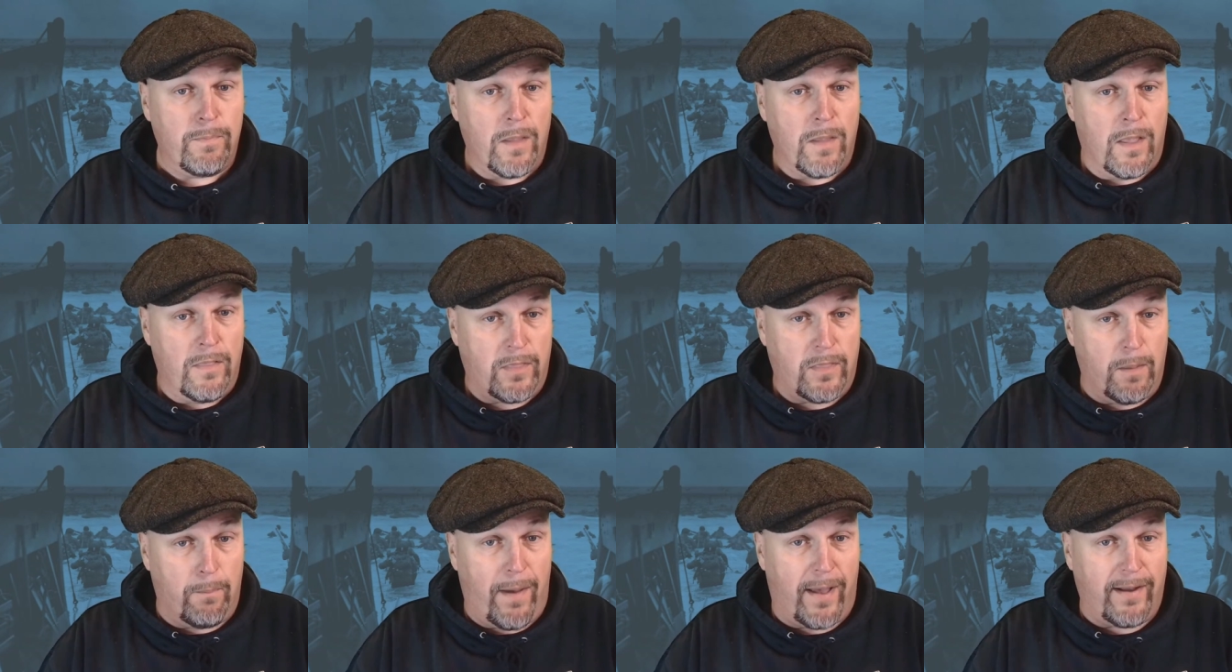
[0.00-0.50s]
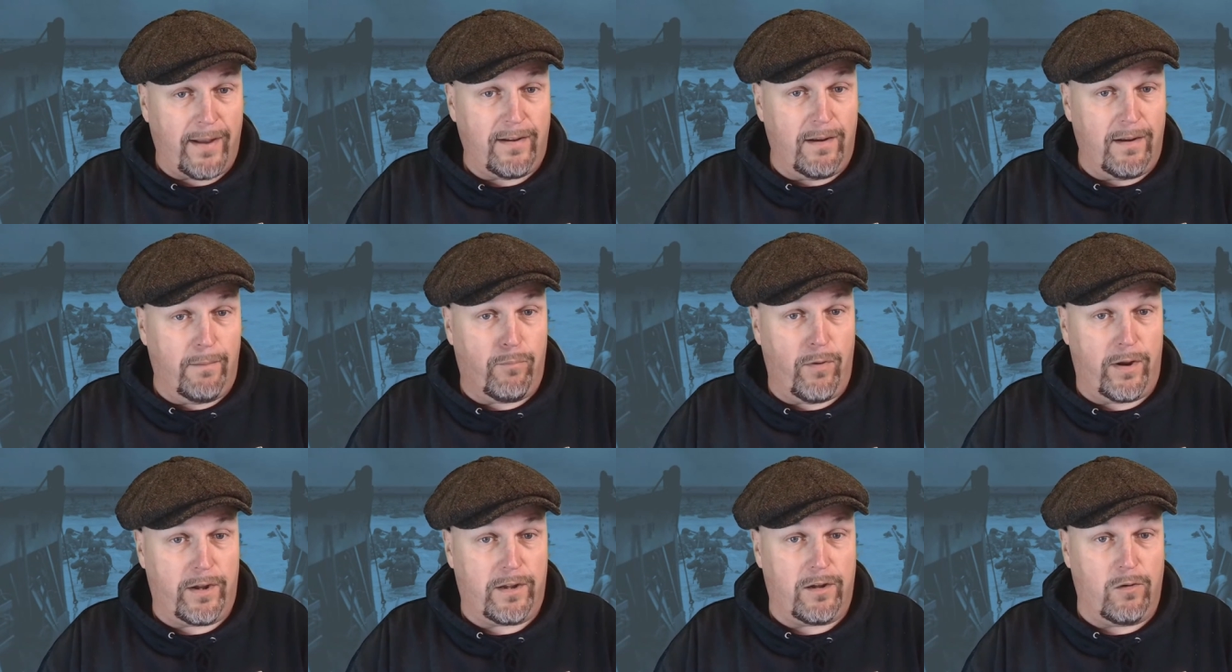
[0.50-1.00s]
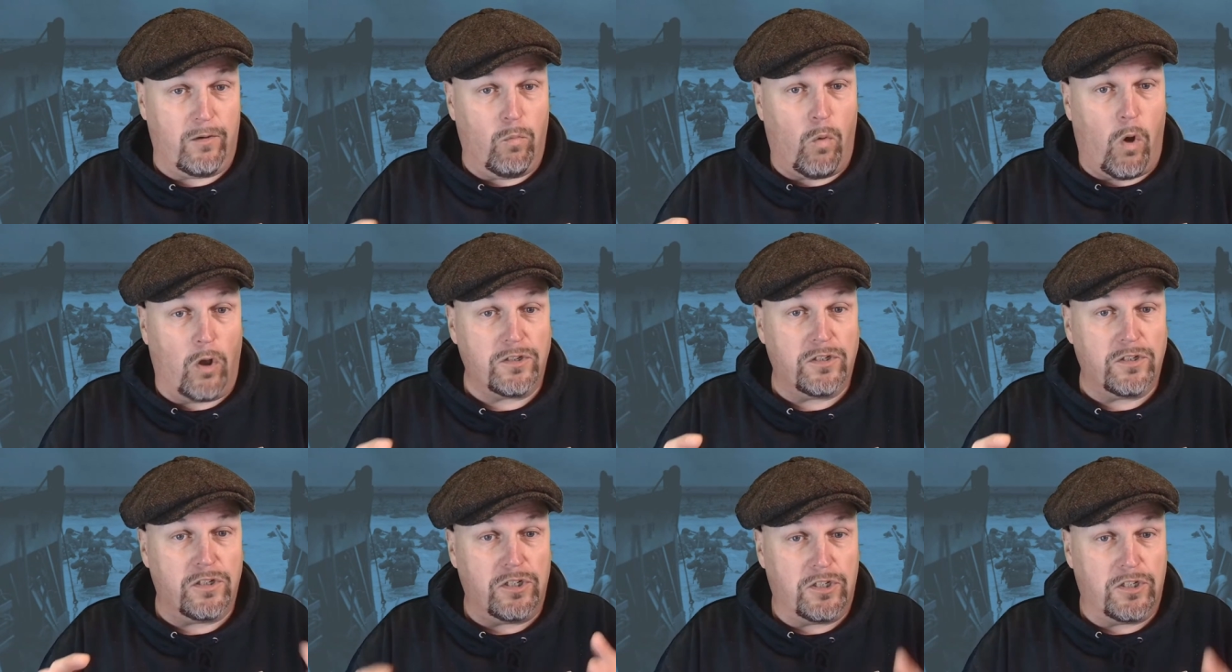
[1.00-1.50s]
The Battle of Britain
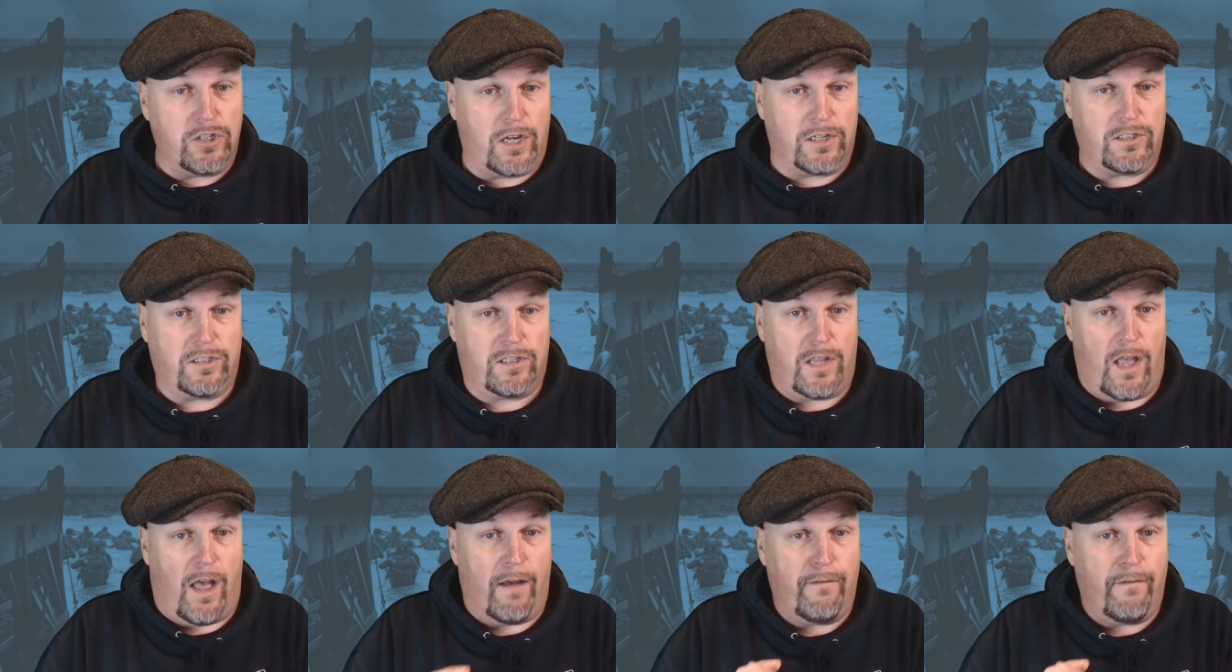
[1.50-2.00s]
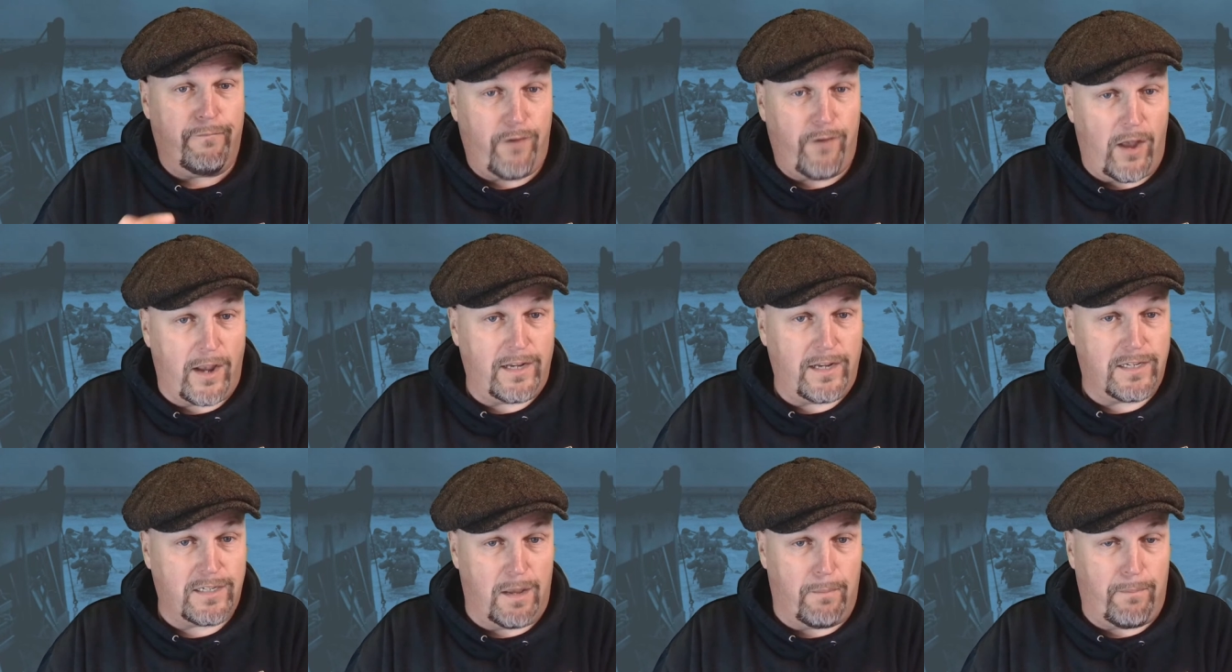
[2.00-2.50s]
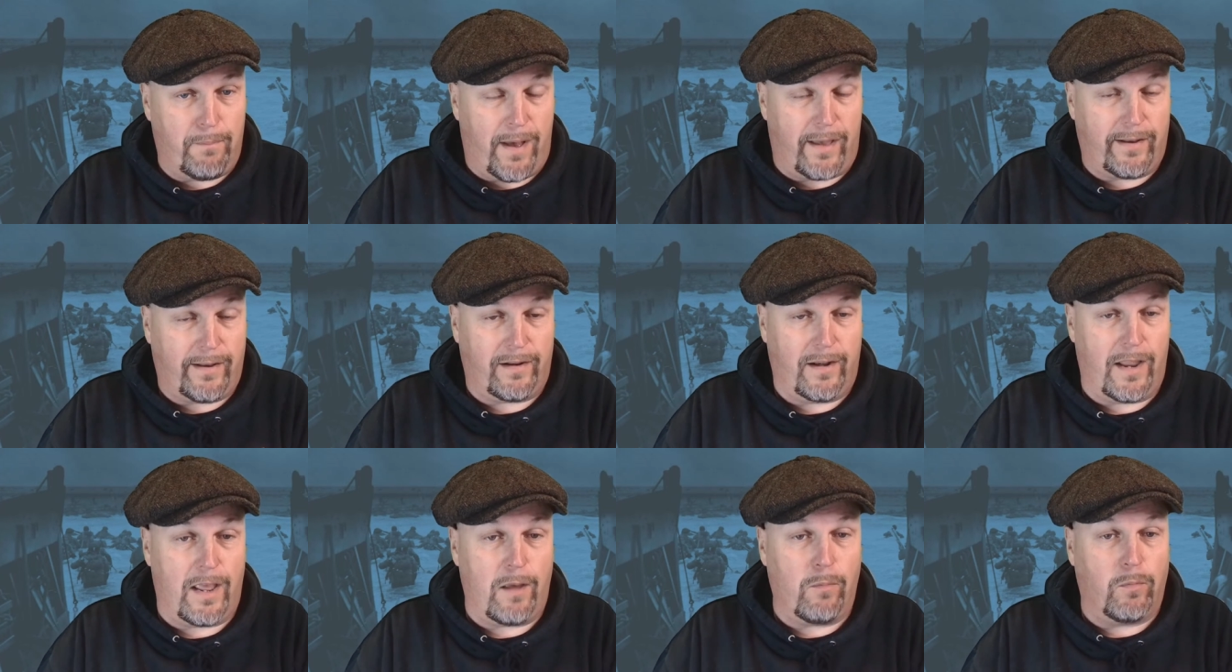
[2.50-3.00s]
wasn't just a fighter
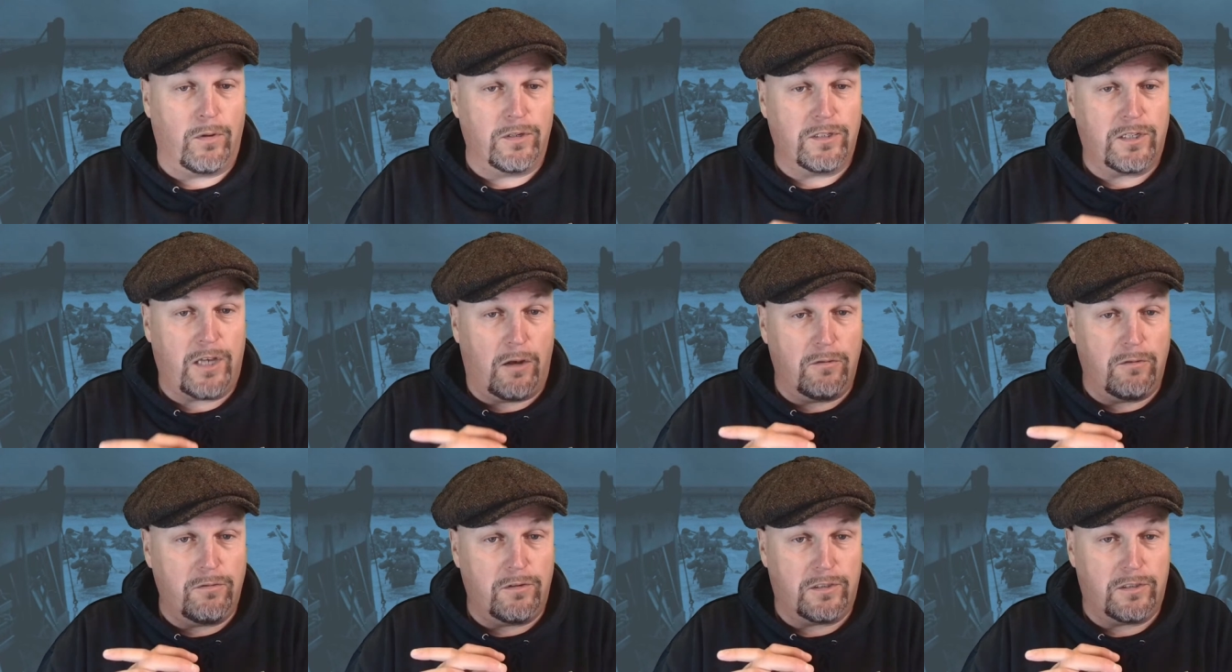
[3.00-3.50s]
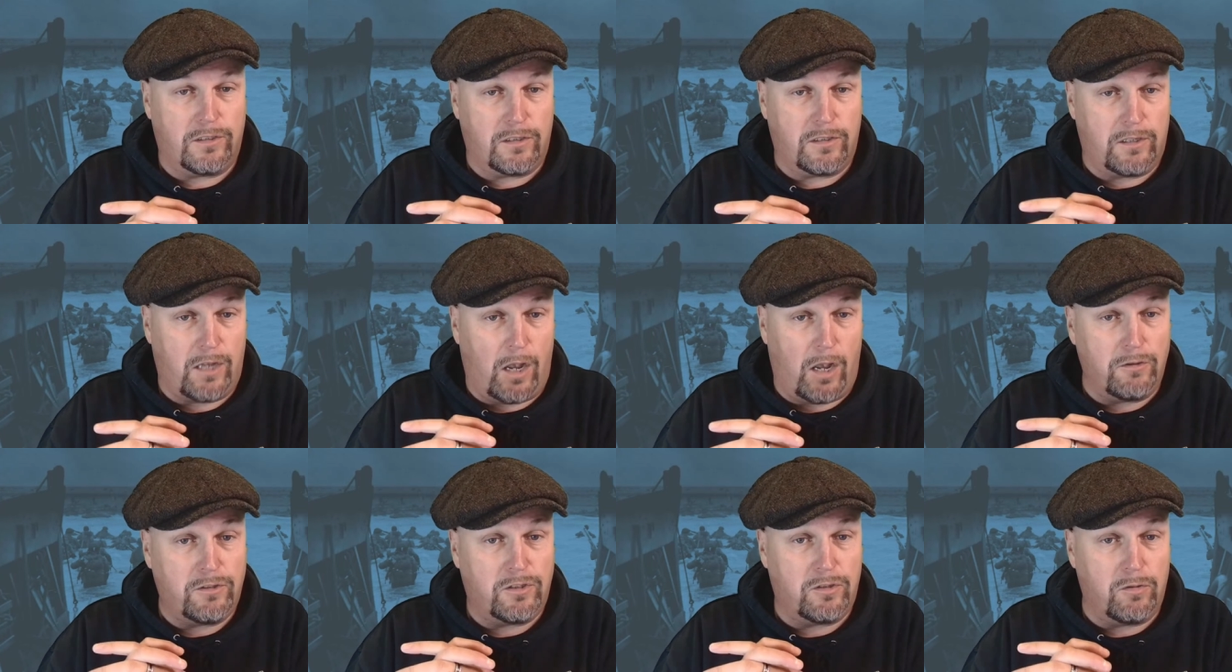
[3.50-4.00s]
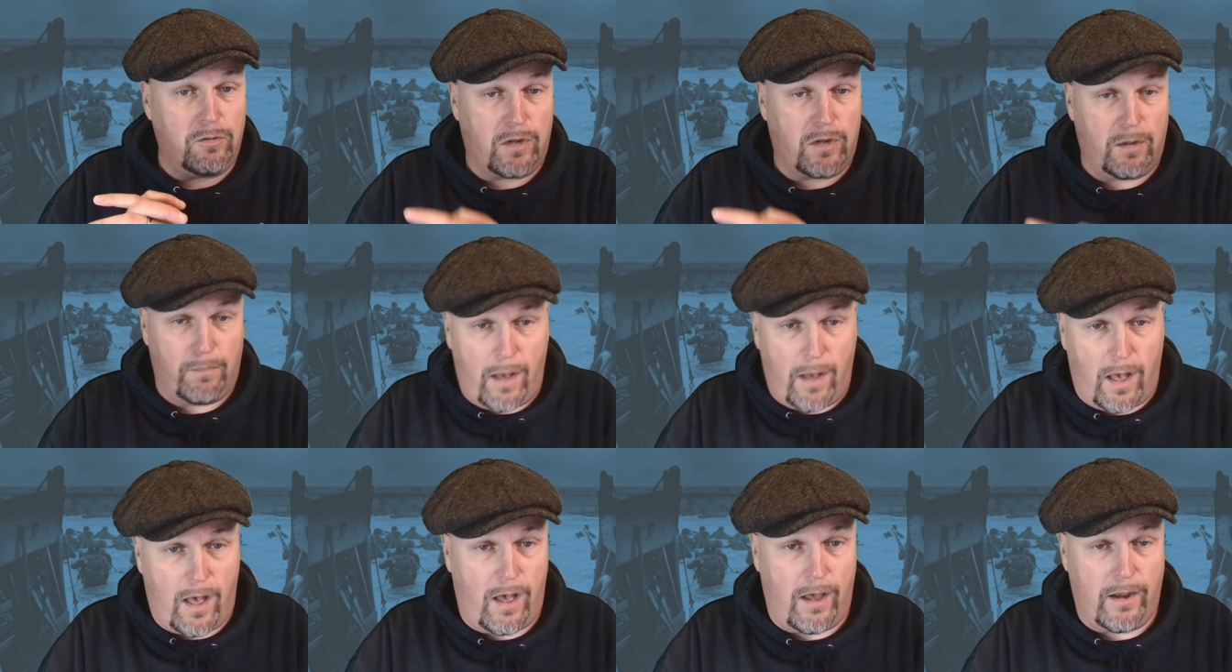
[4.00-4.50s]
battle; it was coast, coastal
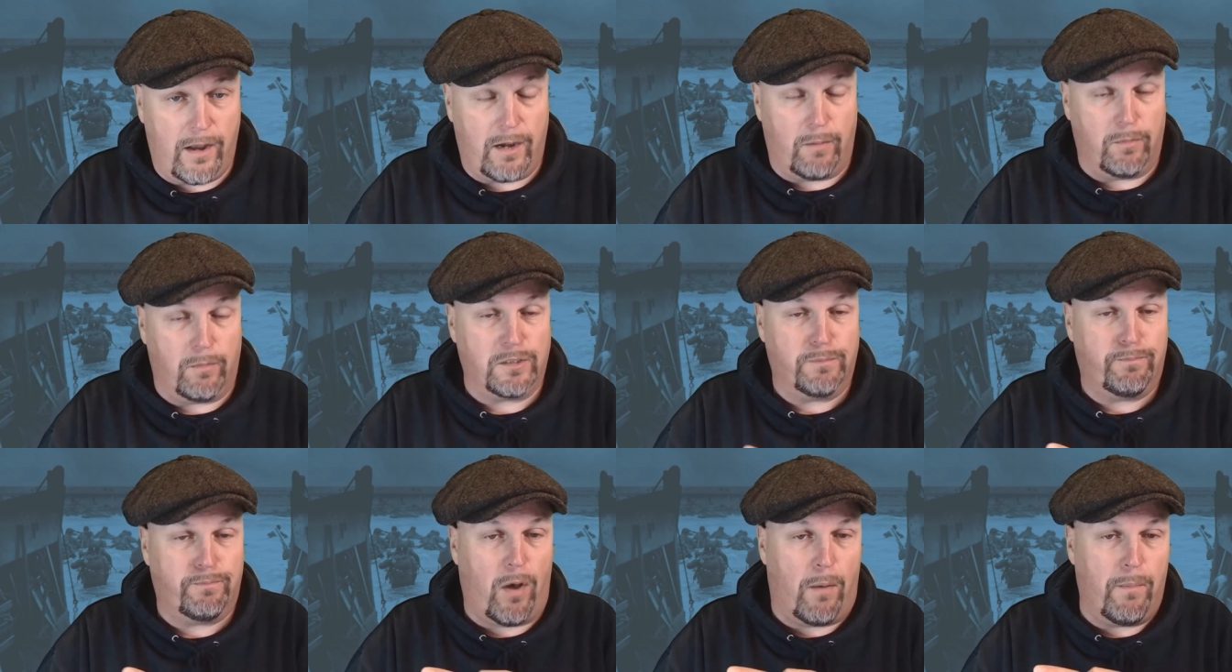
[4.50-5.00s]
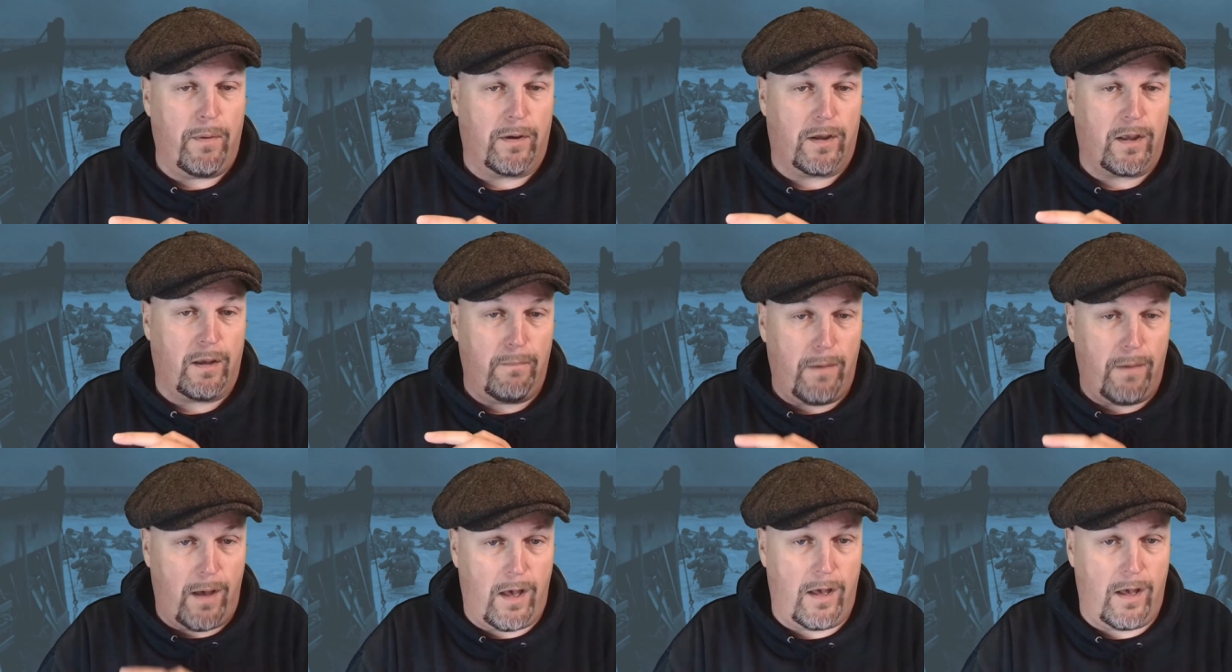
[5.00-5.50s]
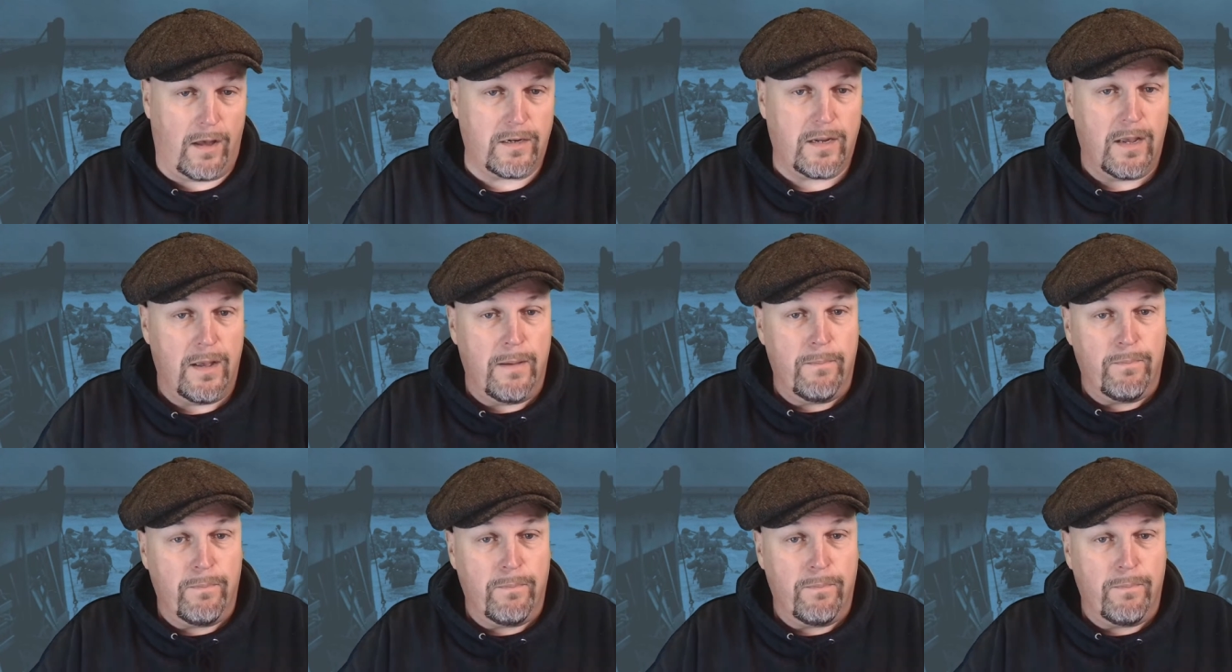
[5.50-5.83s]
command, it was bomber command,